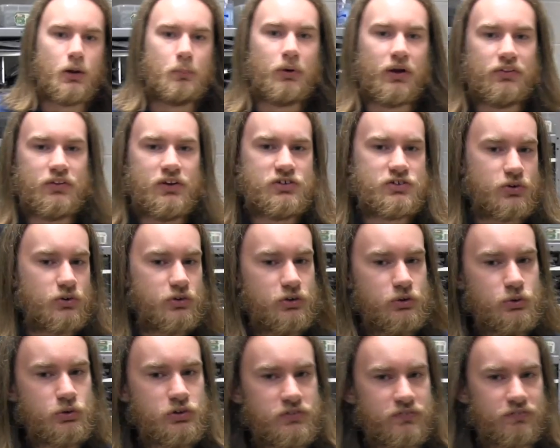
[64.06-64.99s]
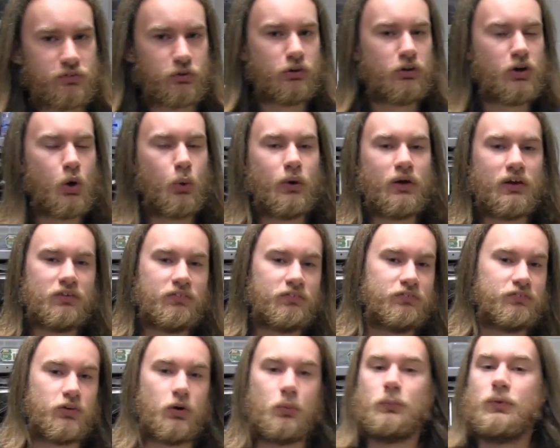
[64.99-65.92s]
But these are used for going
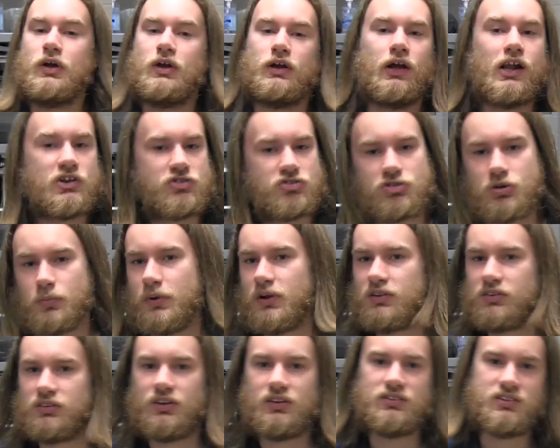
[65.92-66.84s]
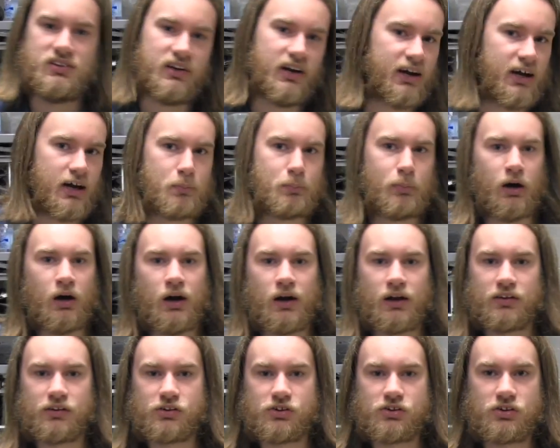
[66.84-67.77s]
from instrument to DI
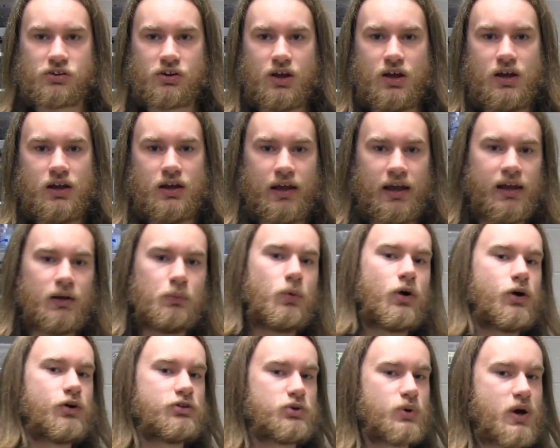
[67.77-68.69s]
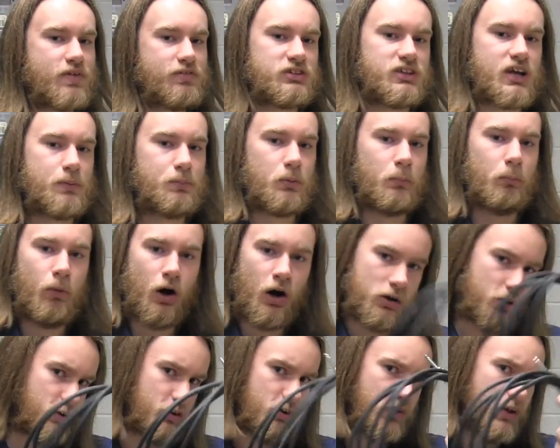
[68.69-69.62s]
box. And we also have a type of
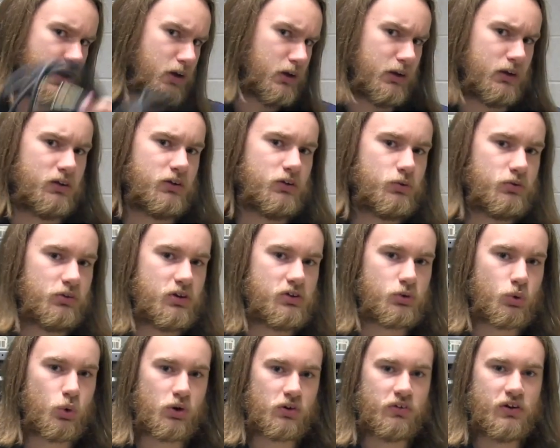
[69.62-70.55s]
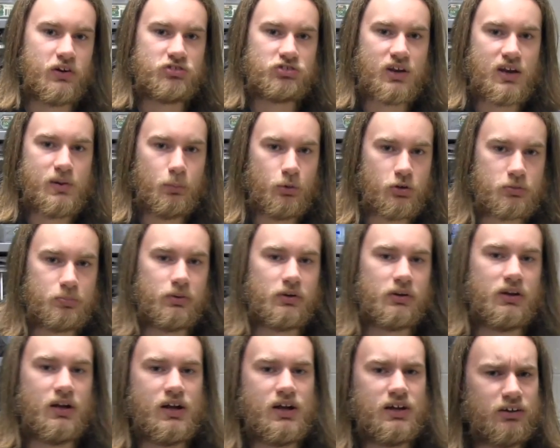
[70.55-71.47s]
monitor that can use these 1/4 inch cables,
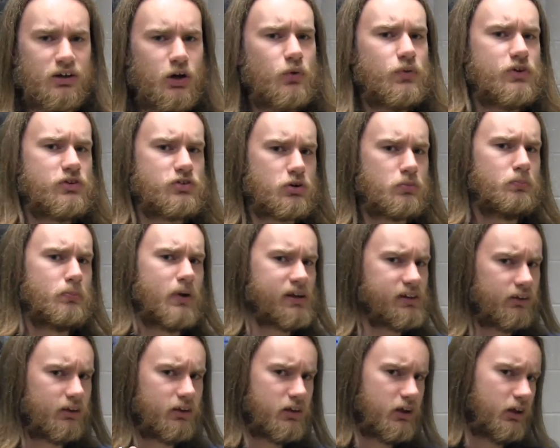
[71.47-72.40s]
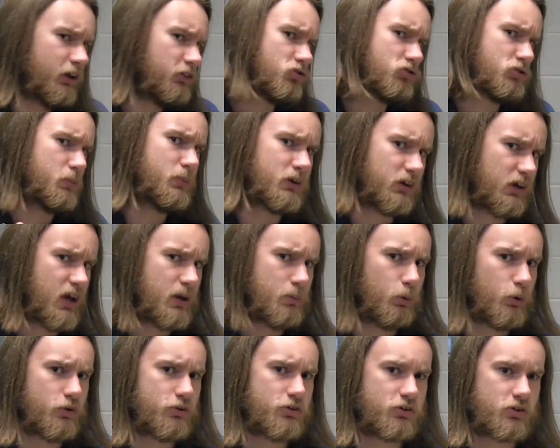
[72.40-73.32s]
but no, these are mainly instrument
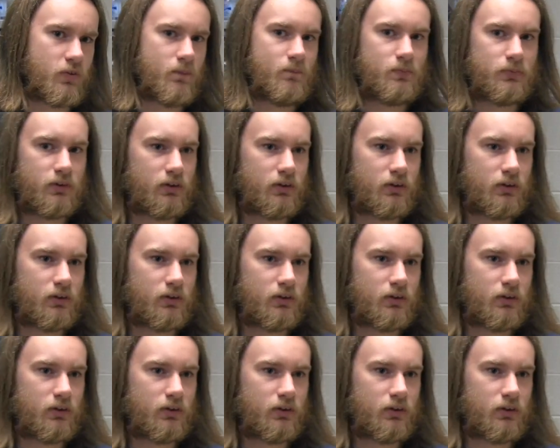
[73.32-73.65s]
cables.